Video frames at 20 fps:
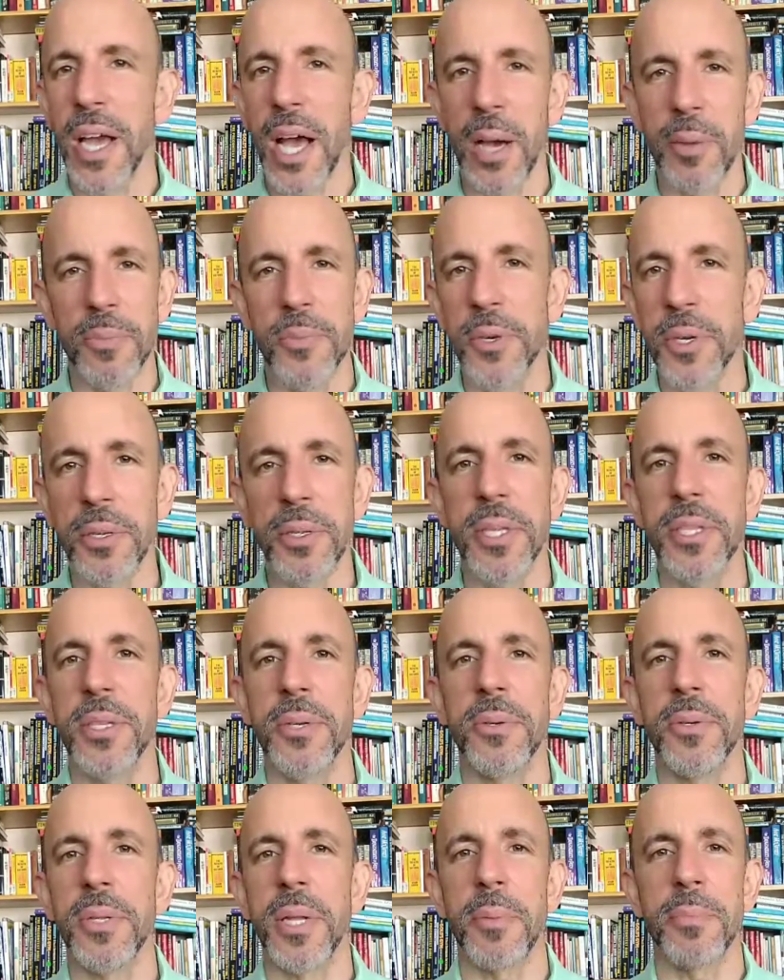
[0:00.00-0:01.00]
I'm really
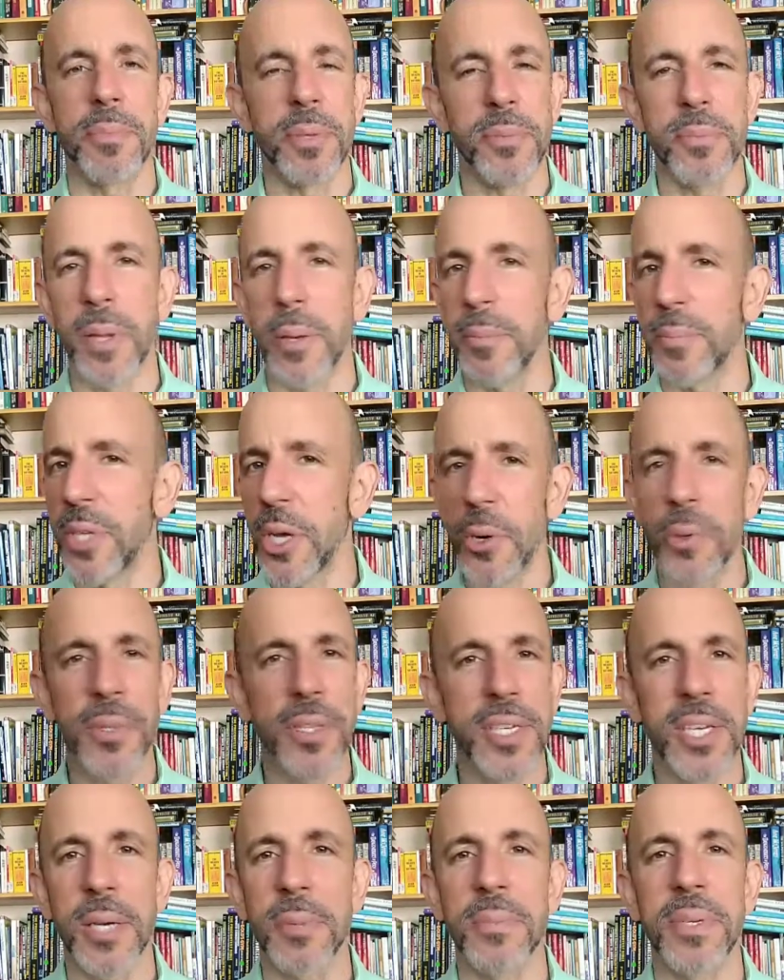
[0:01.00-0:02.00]
doing, I'm towing
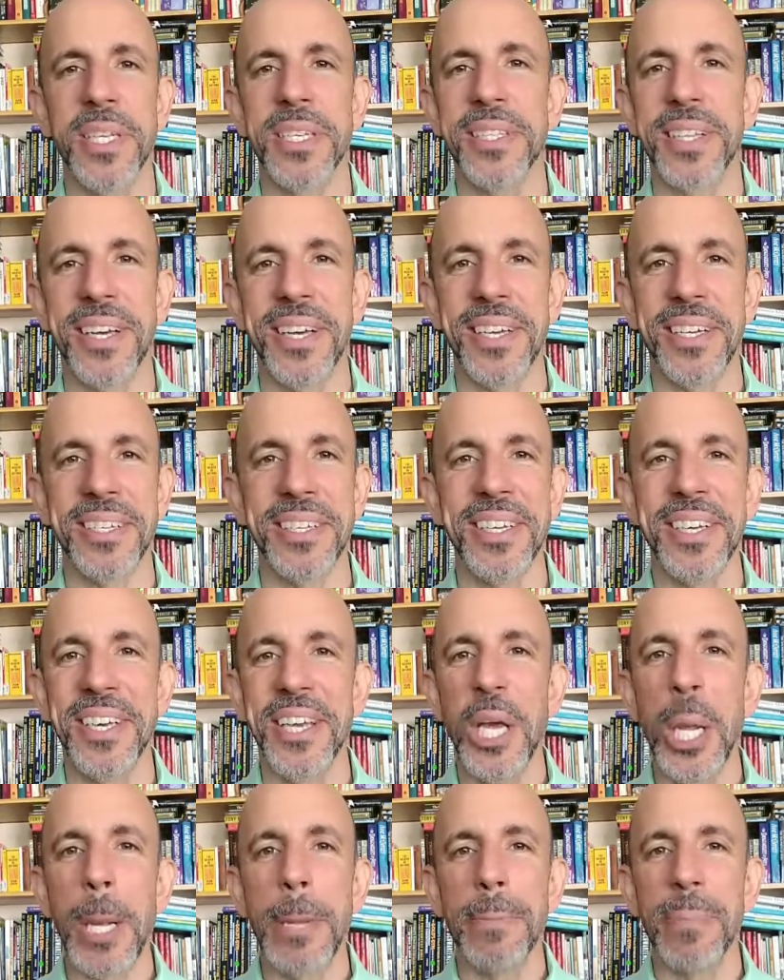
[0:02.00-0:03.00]
the company line.
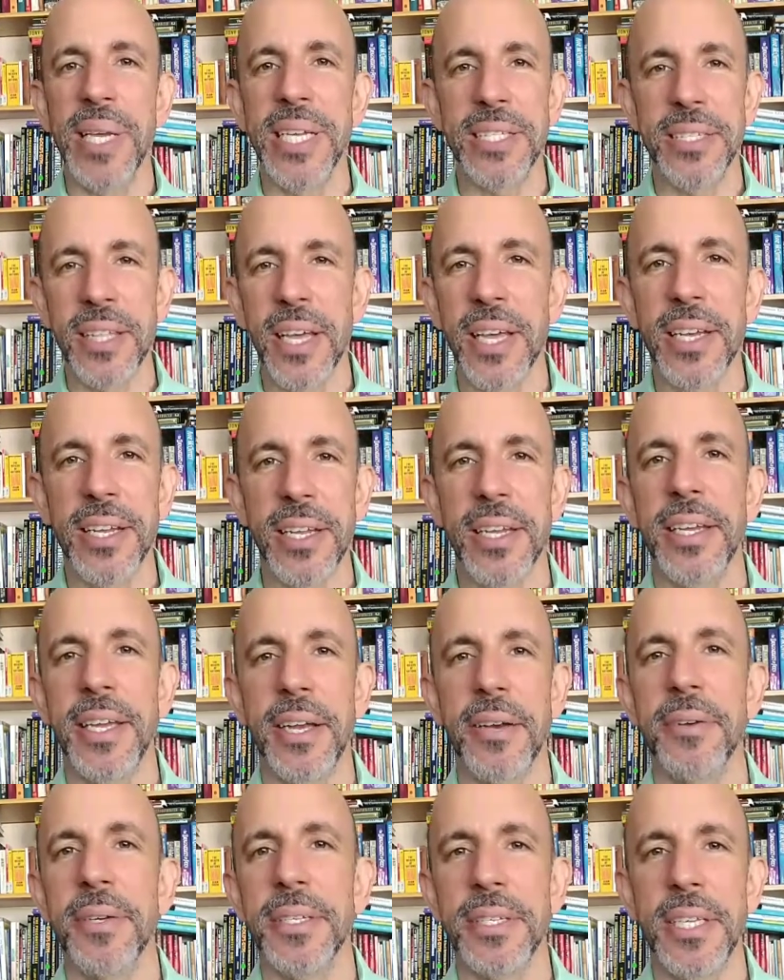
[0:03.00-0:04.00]
Isn't that going to
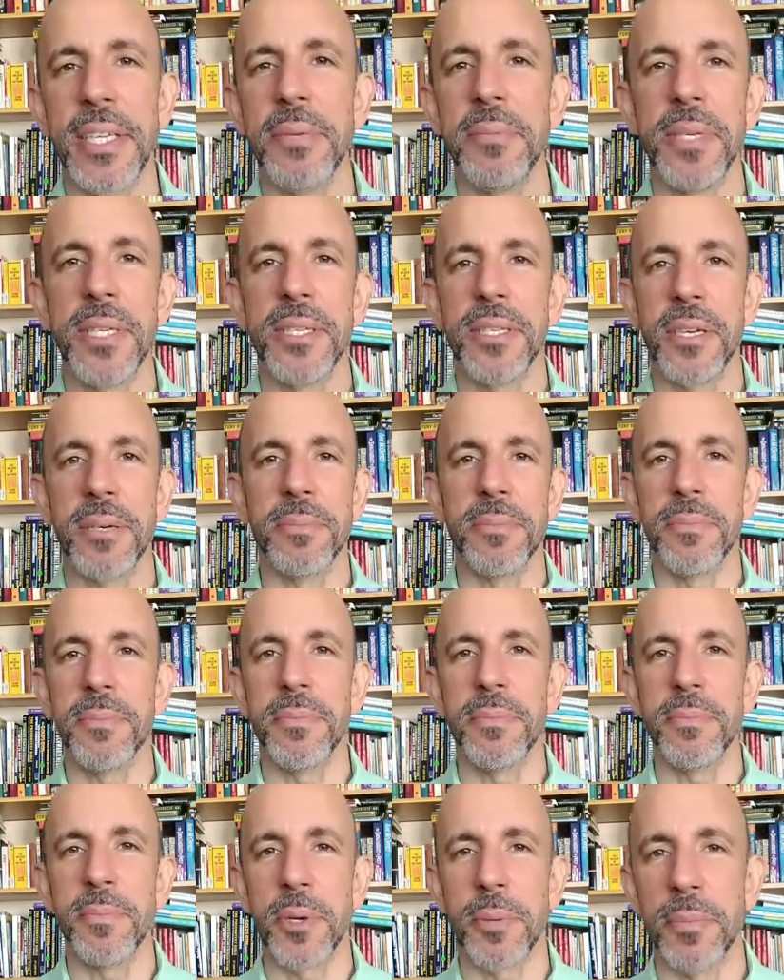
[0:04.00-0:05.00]
guarantee me some
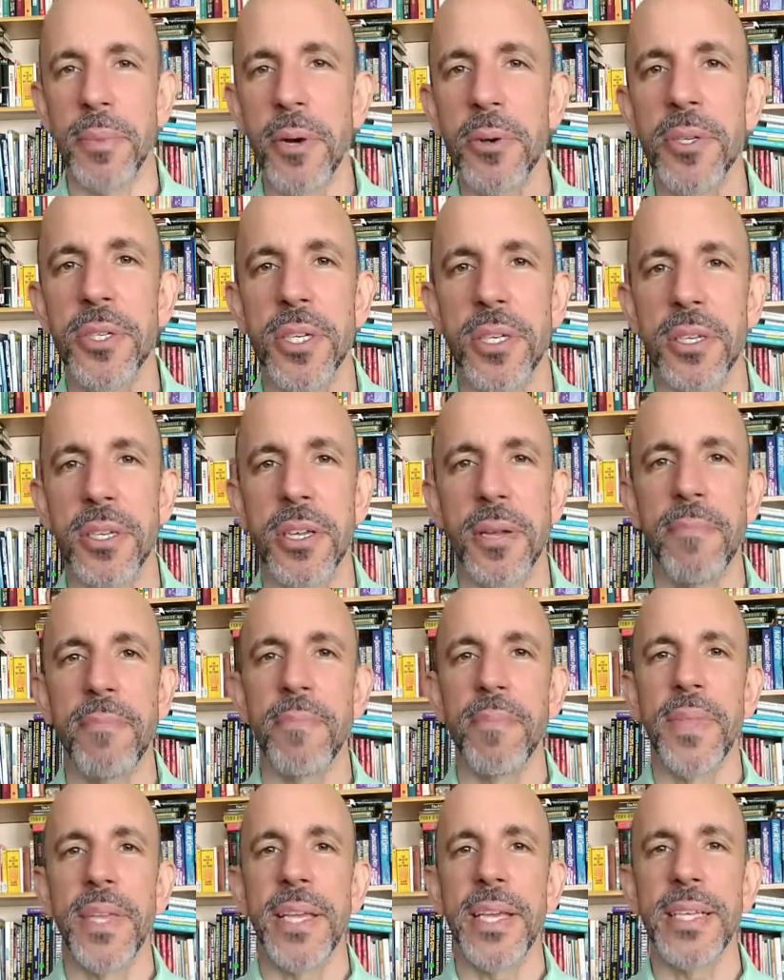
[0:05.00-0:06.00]
promotion?
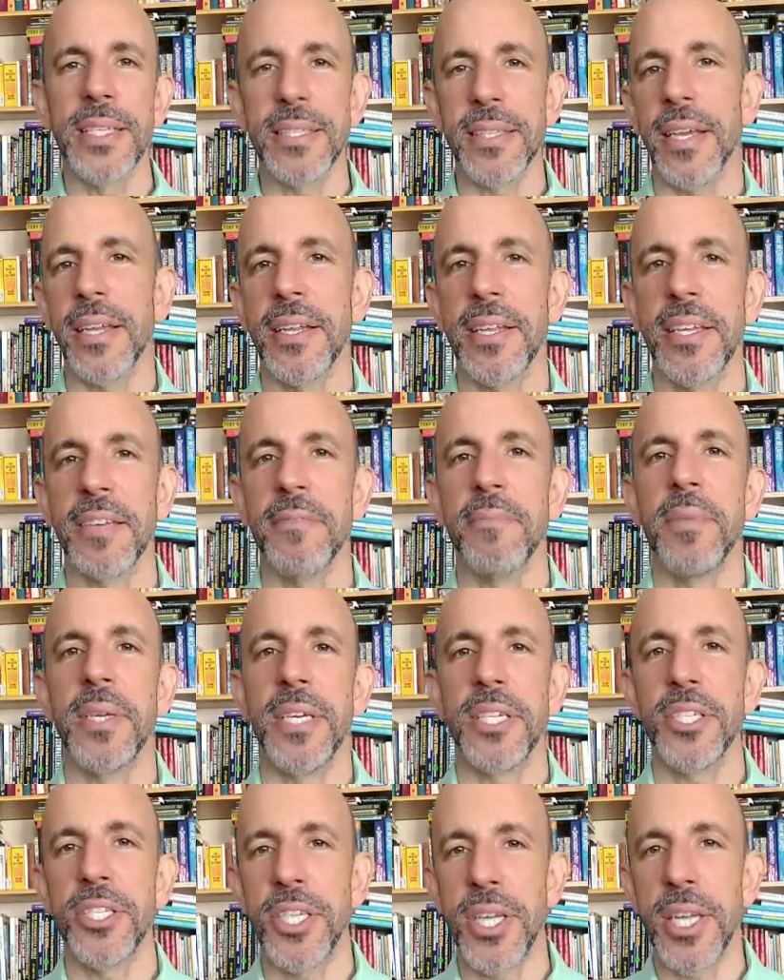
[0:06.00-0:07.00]
Isn't that going to give me
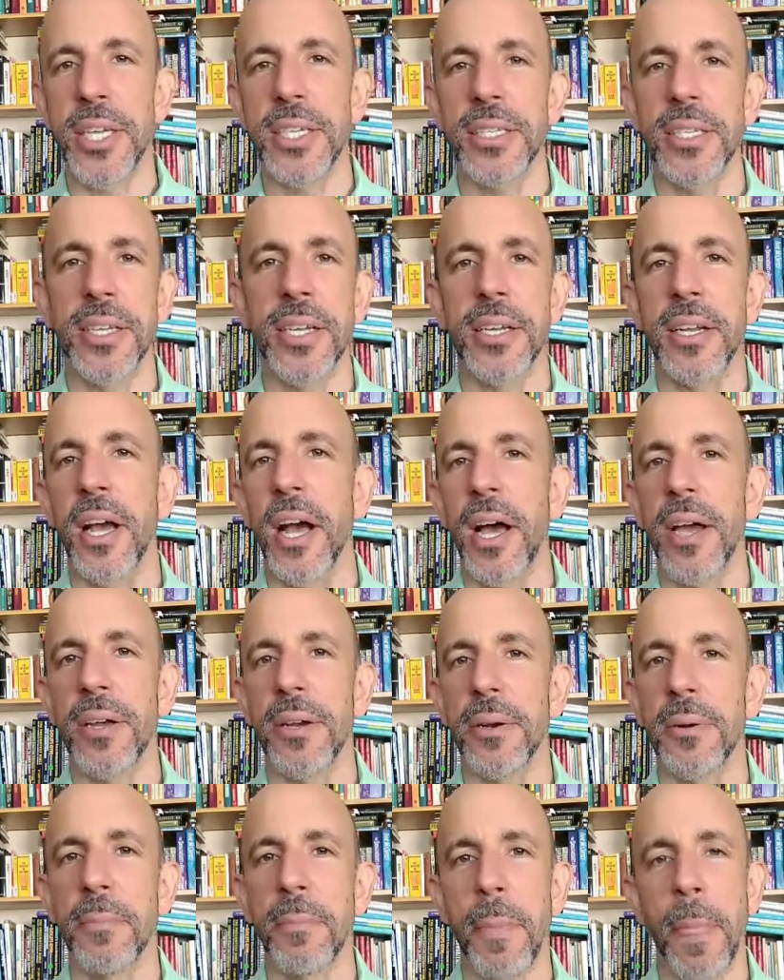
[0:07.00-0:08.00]
a chance to get
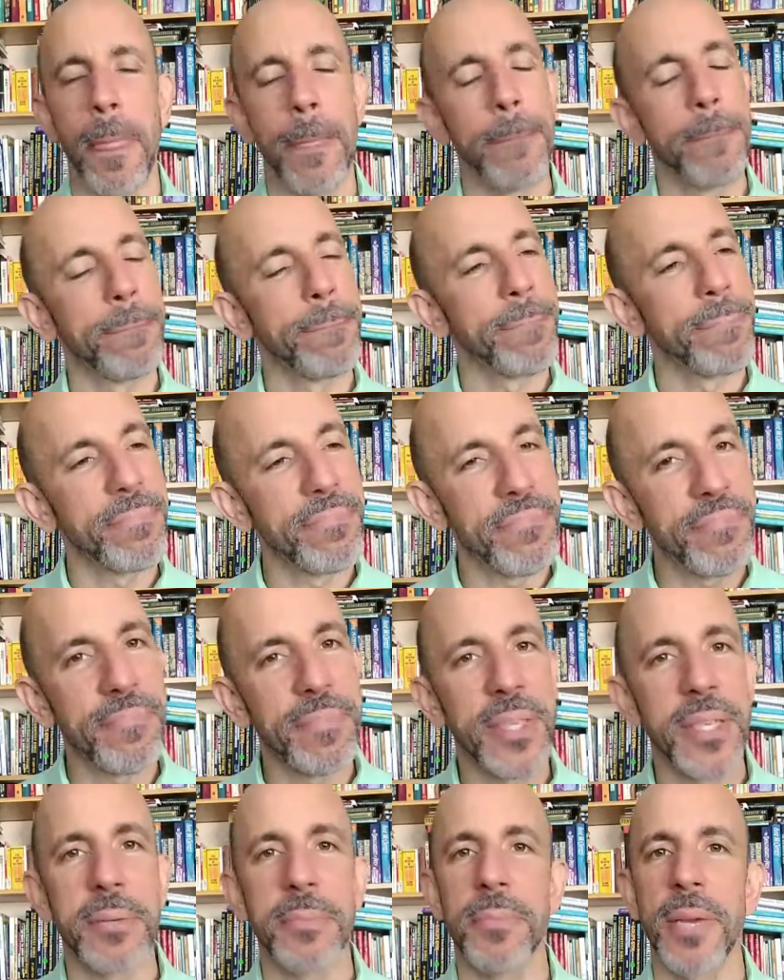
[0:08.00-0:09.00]
higher?
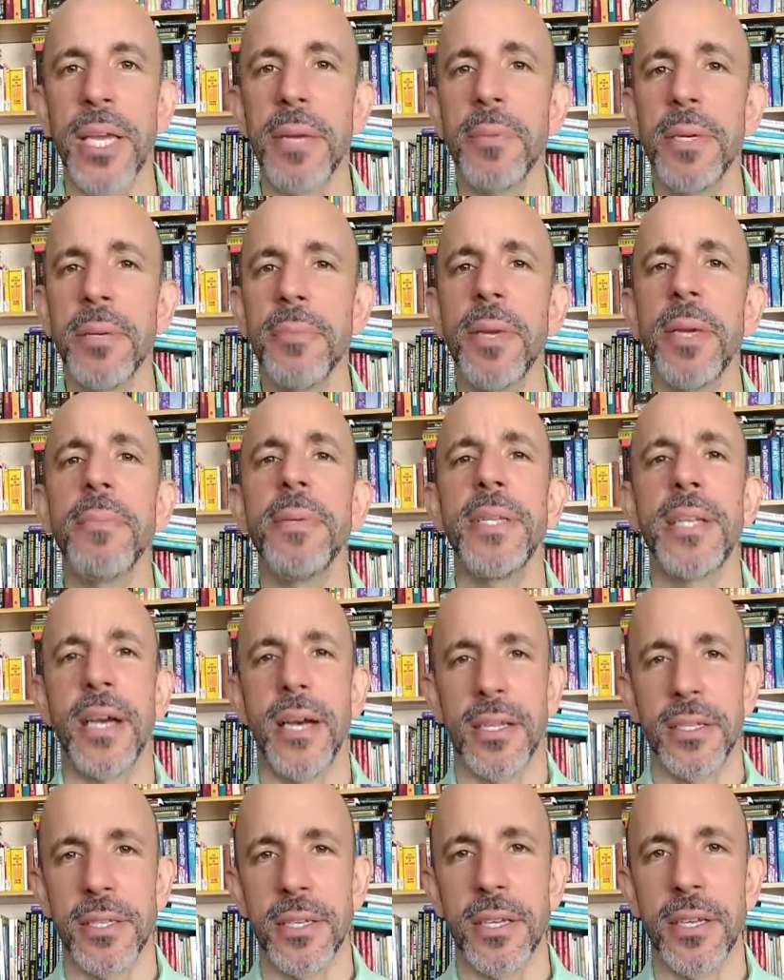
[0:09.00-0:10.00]
Maybe, maybe
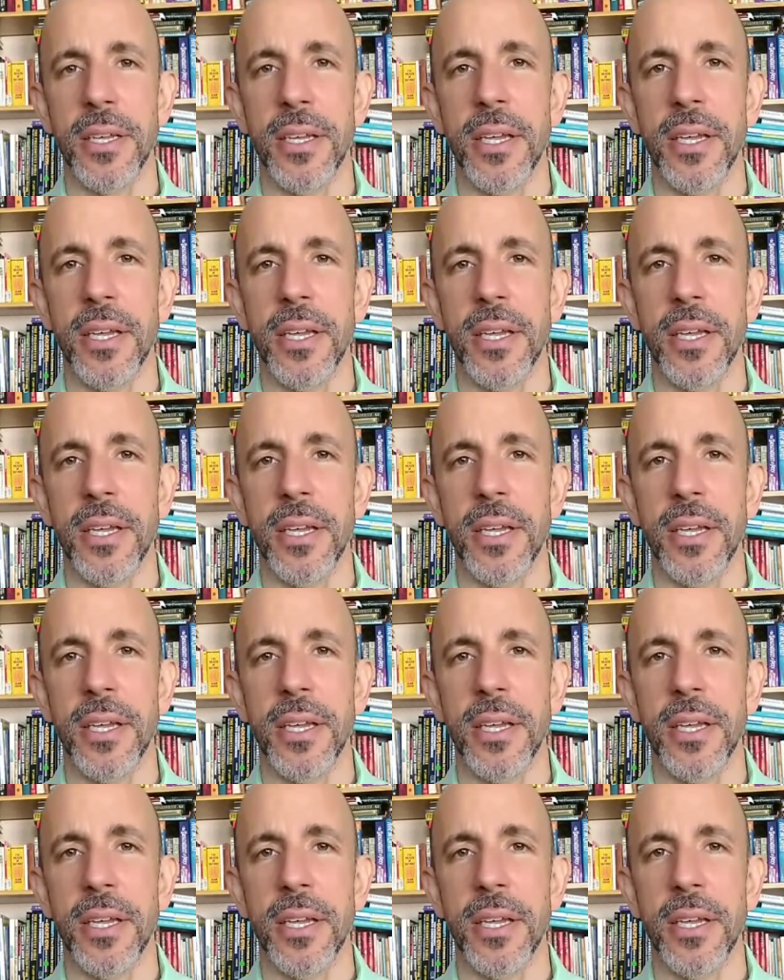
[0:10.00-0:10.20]
not.